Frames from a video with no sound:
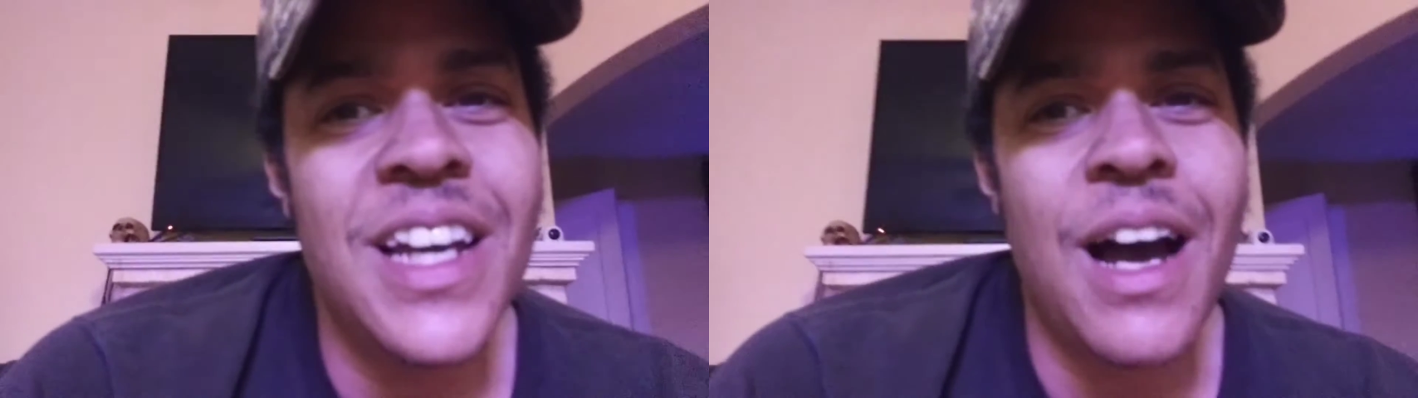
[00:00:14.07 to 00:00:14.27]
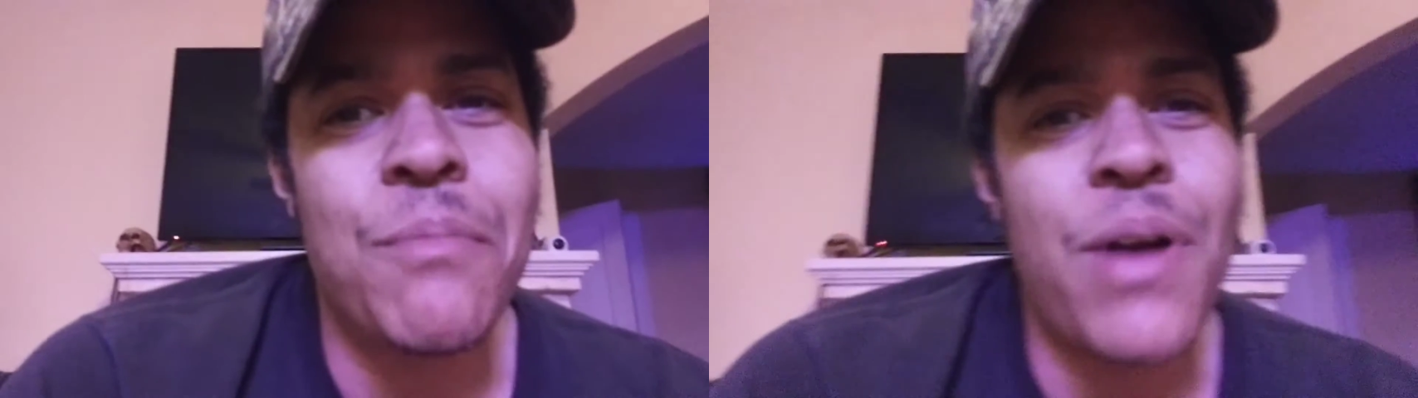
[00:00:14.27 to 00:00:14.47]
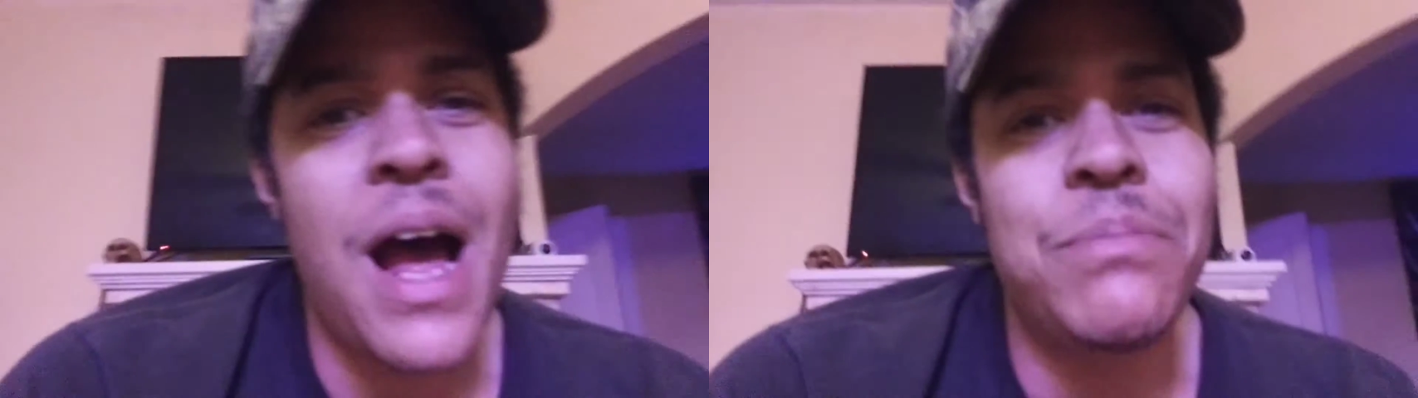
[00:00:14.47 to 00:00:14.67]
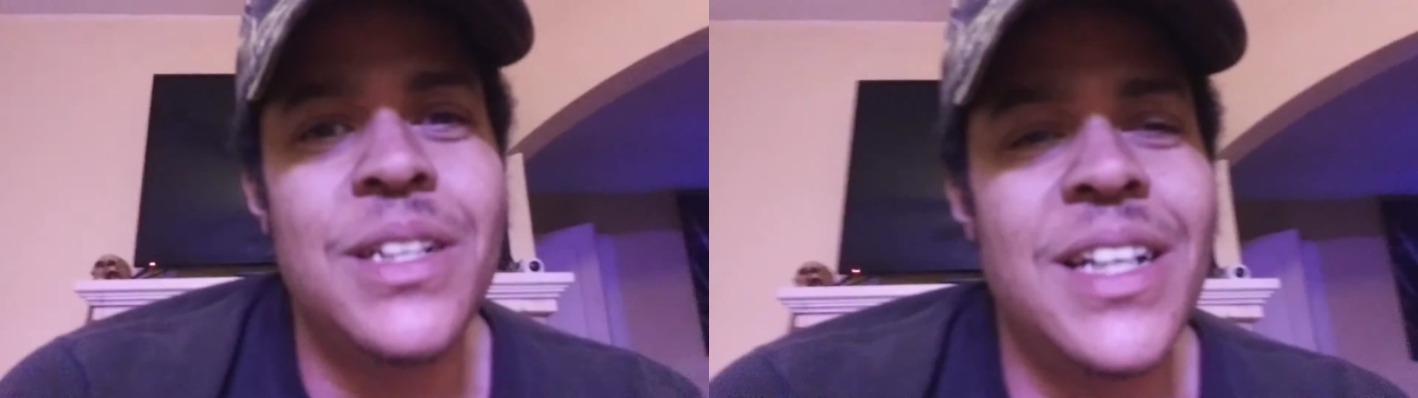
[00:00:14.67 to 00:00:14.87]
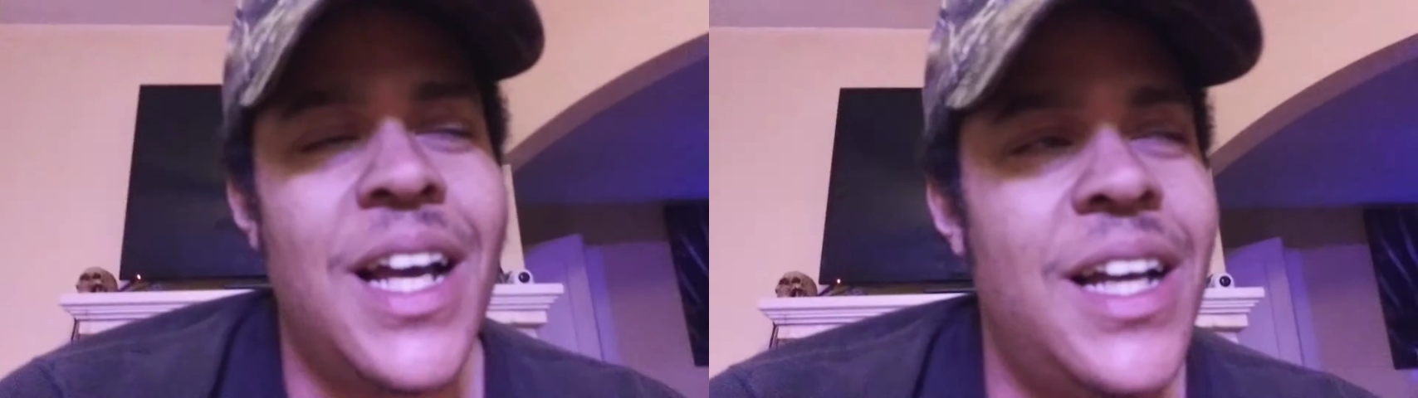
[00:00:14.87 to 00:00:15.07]
I'm
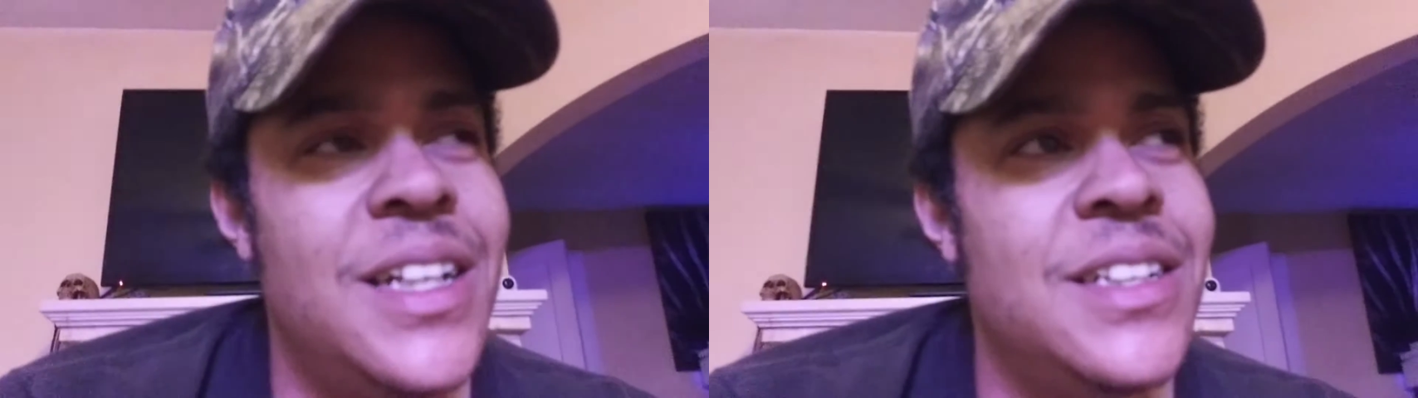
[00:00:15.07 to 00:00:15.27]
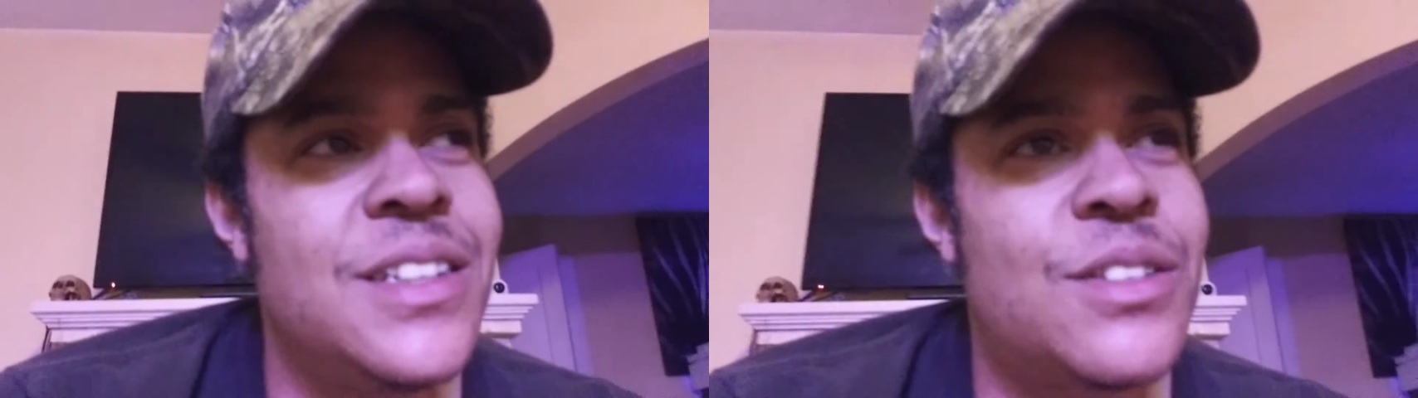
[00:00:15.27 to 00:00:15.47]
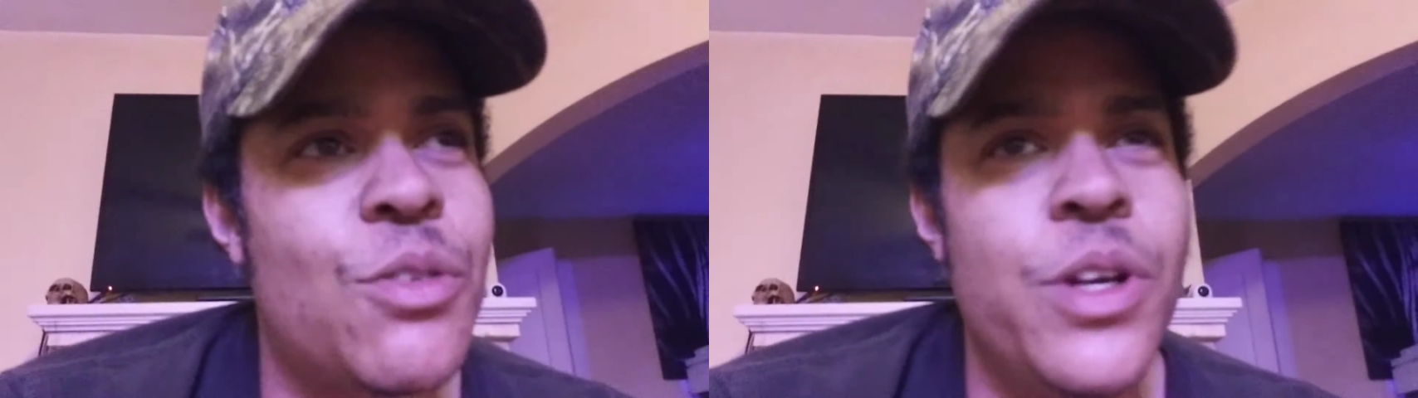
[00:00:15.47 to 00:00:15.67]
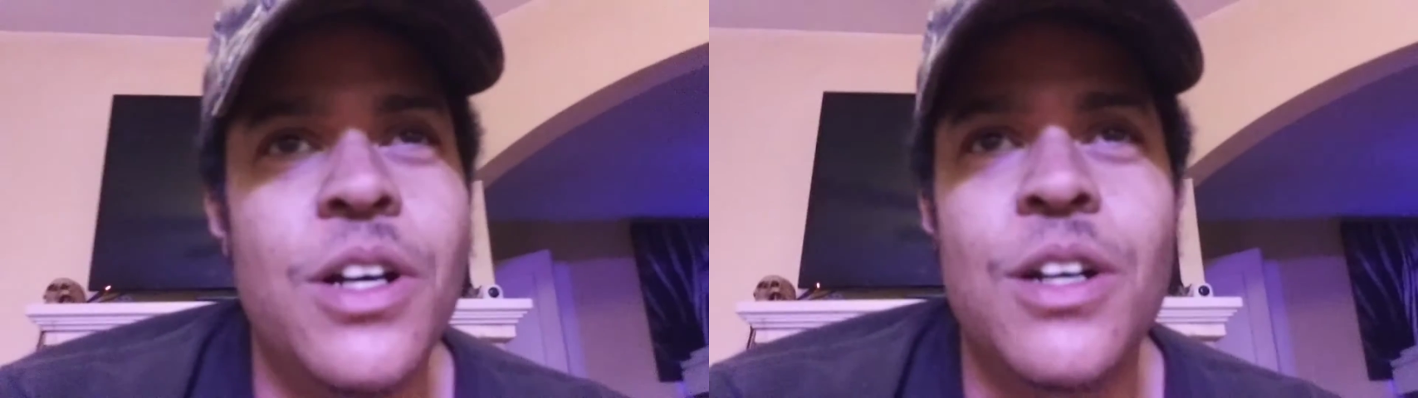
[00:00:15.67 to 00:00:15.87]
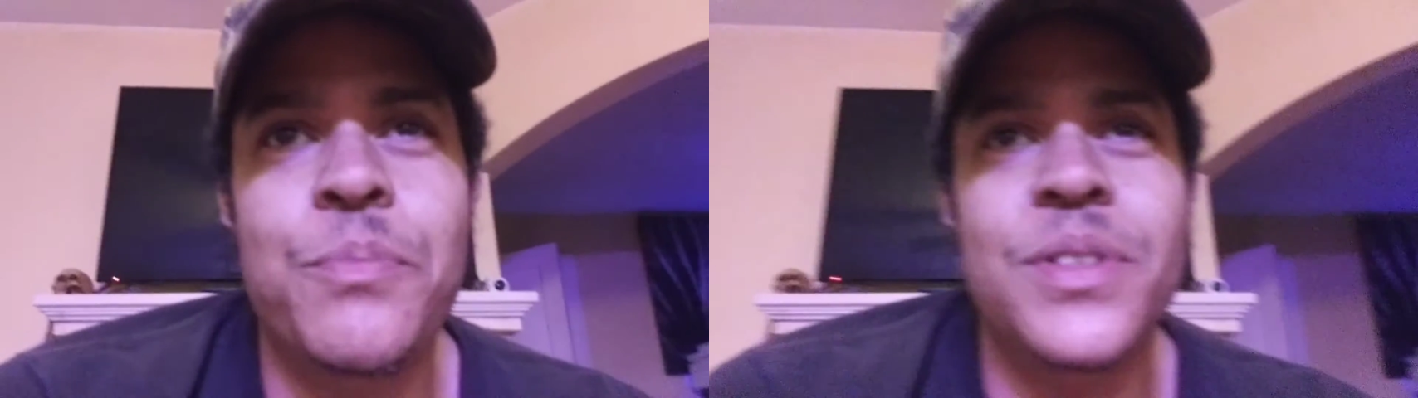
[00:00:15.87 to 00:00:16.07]
probably like
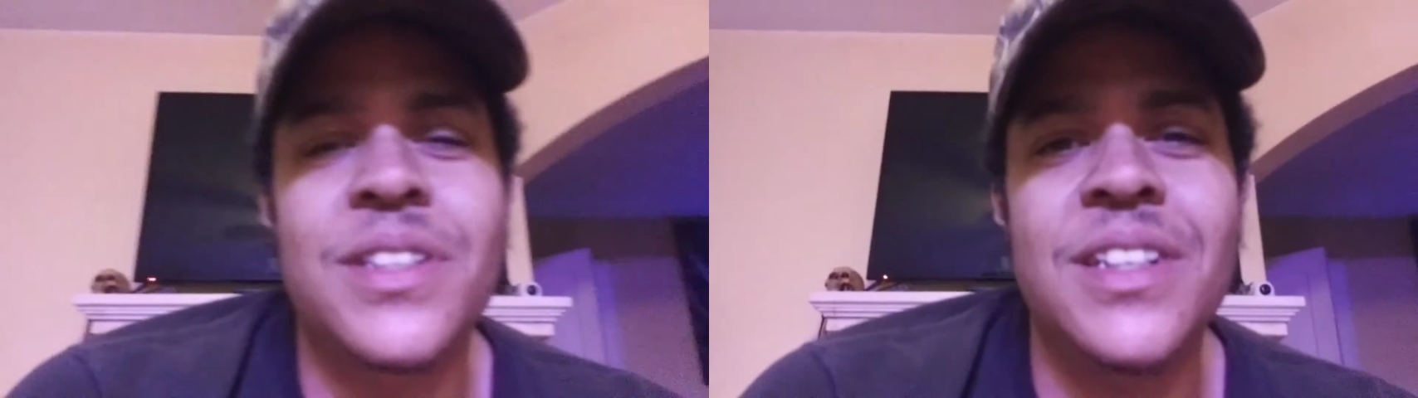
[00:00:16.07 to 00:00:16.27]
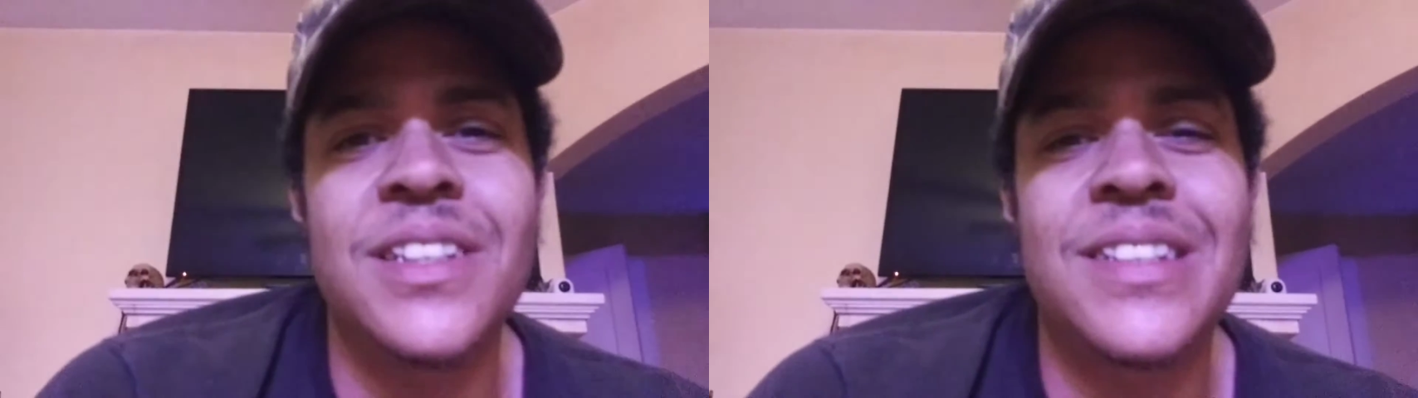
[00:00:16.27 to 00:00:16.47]
300%